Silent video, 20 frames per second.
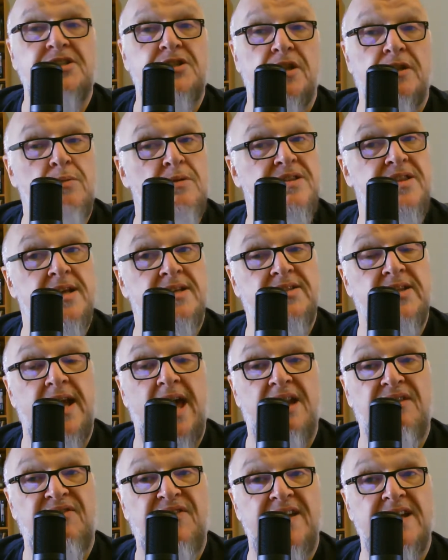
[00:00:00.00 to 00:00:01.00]
the 3 things they
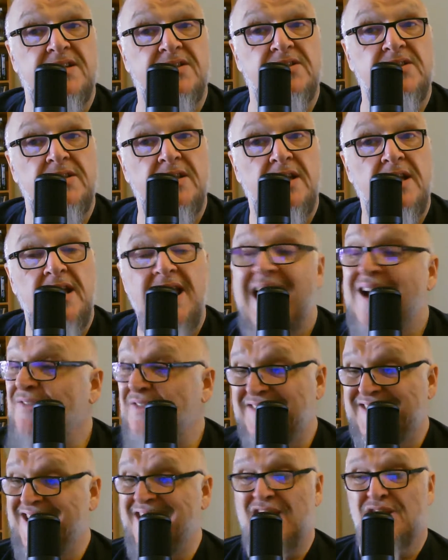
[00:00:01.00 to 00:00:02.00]
got to fix.
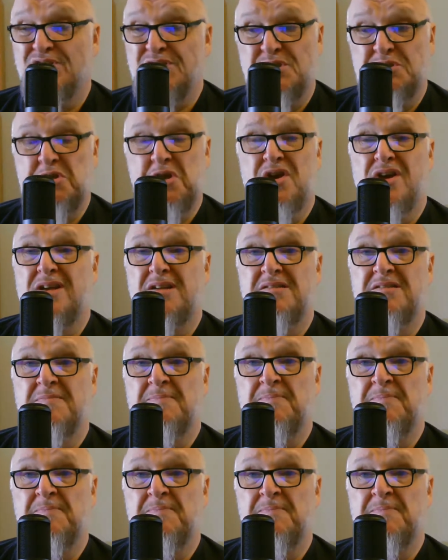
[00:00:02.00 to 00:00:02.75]
Everything else is good.